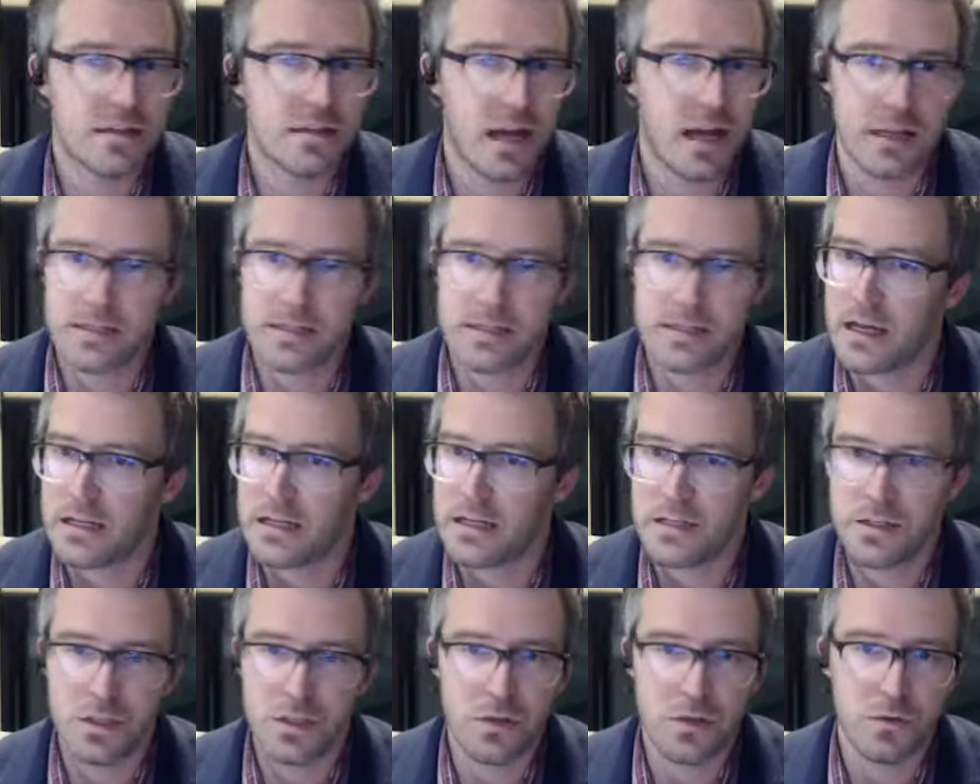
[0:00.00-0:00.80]
not
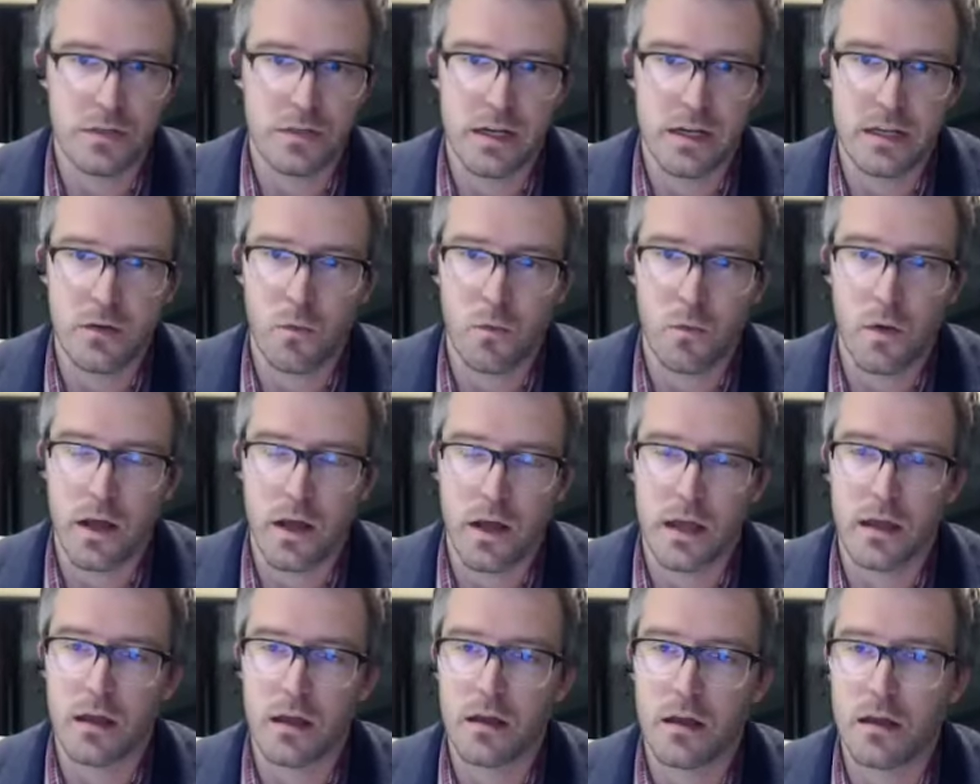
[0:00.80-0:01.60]
tied to you in any
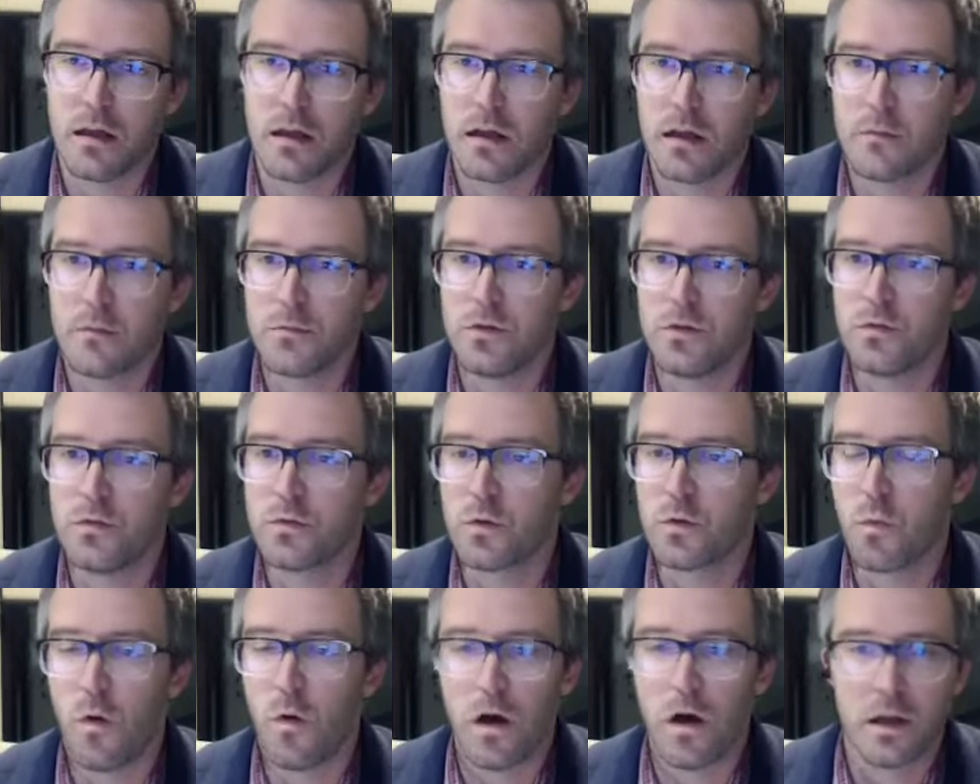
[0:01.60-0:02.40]
way. You would
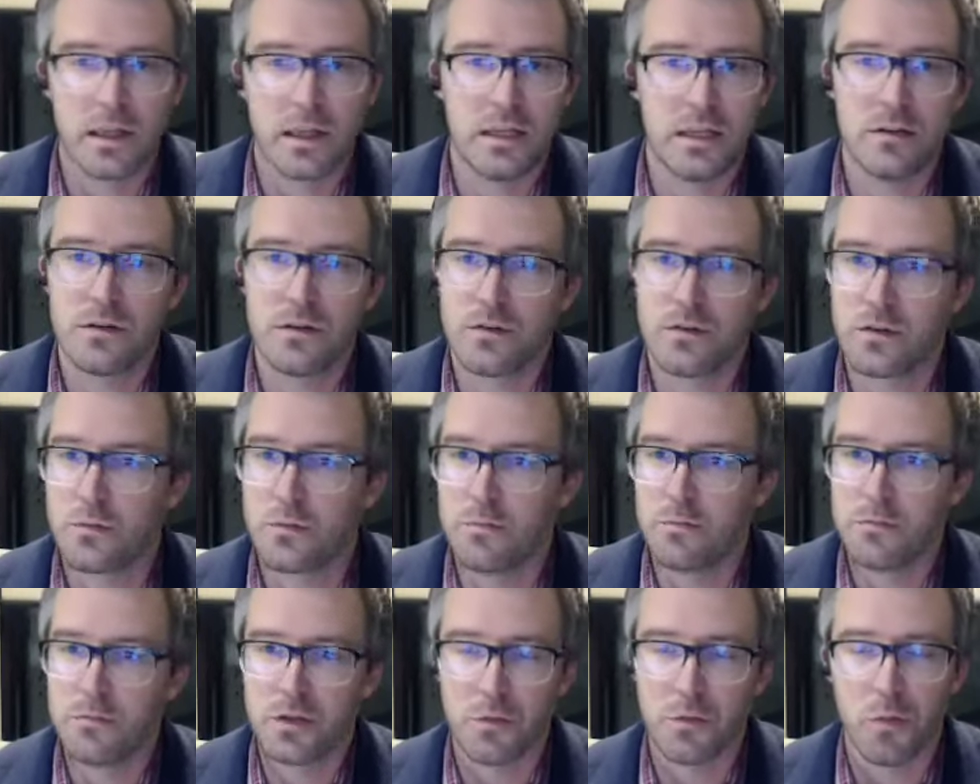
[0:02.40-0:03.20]
walk into
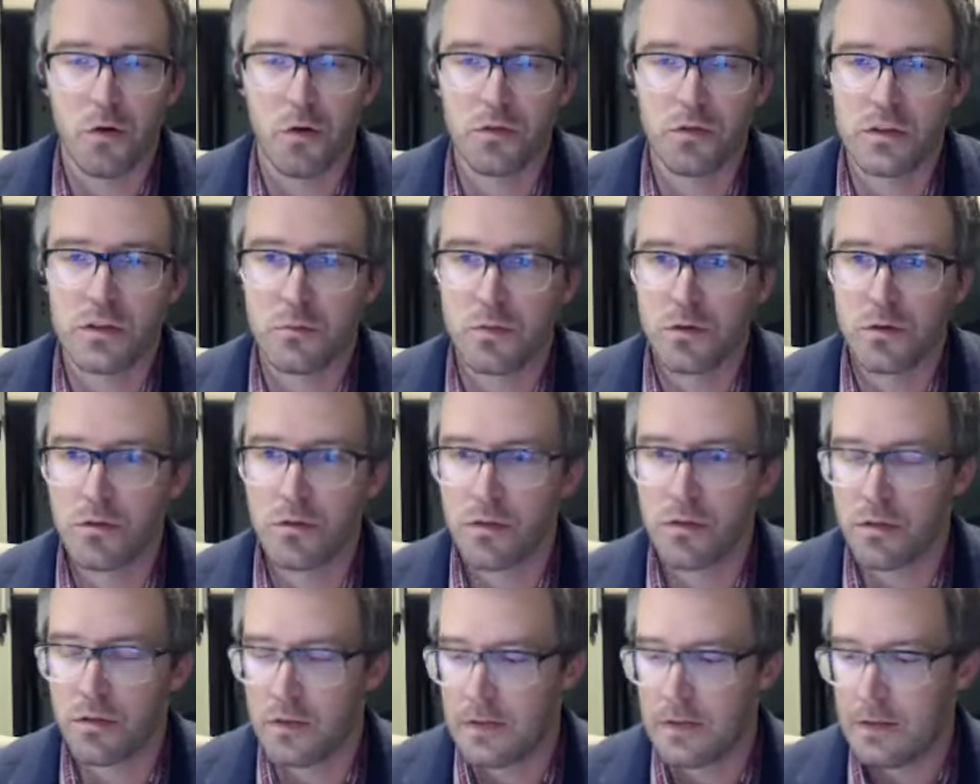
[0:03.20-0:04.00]
the polling booth.